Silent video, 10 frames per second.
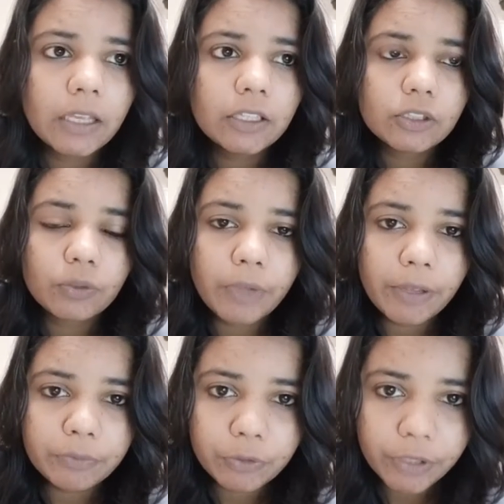So we
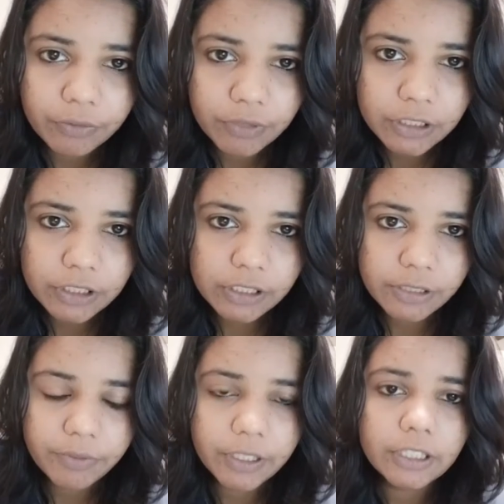have to give the
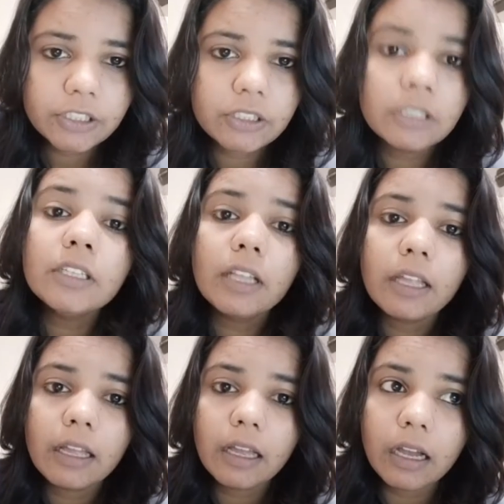justification
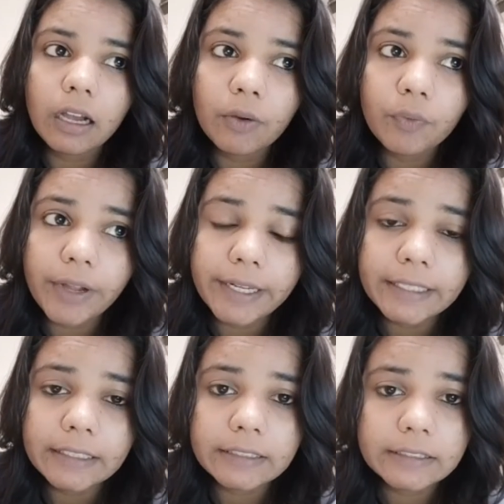
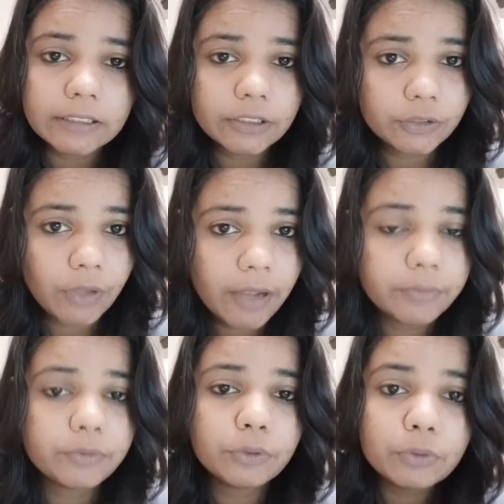while you
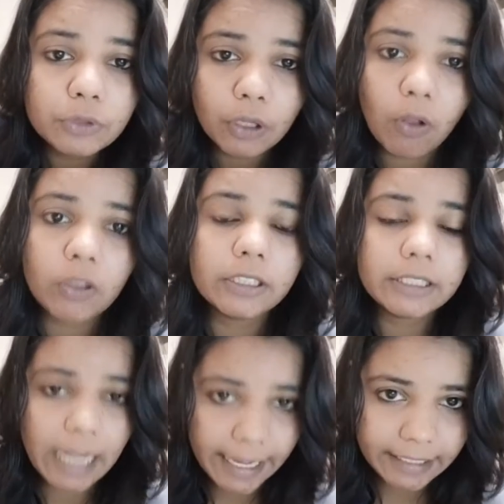have to draw
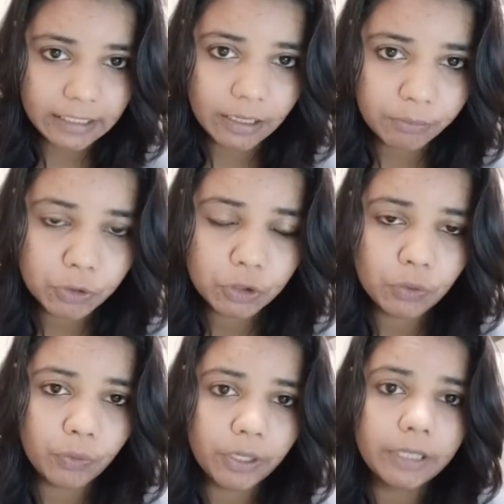the diagram
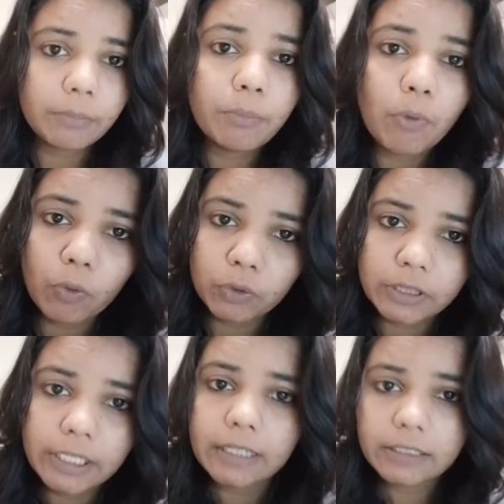showing
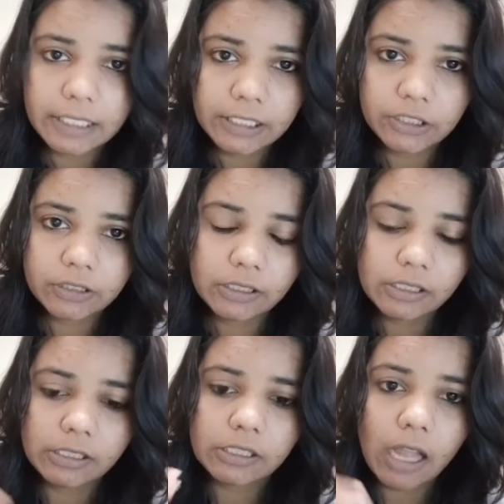both the
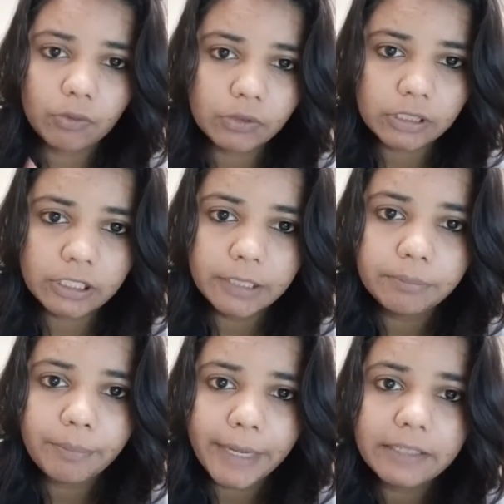conditions,
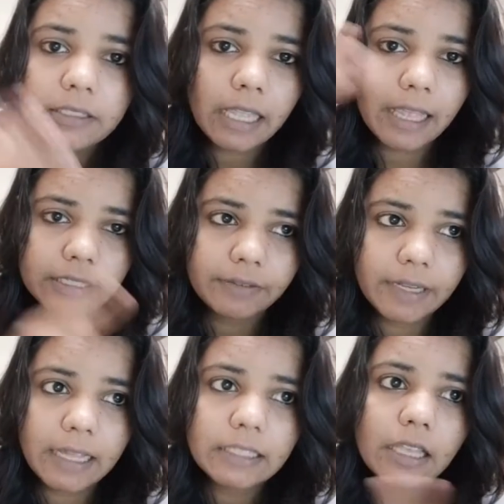downstream beds as
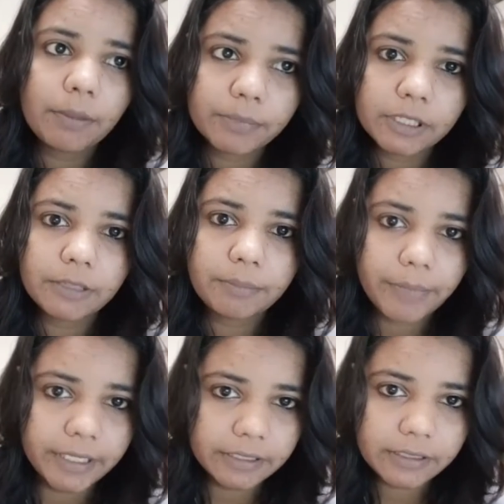well as upstream
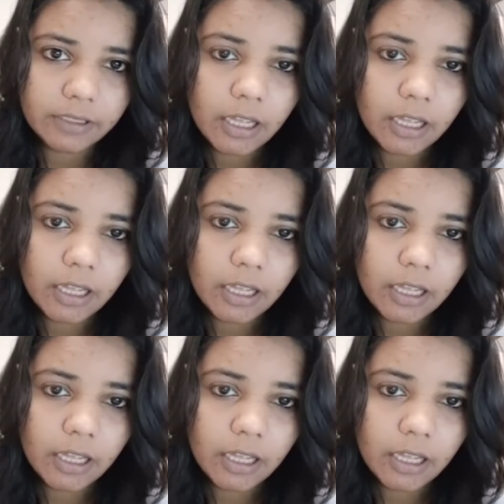beds,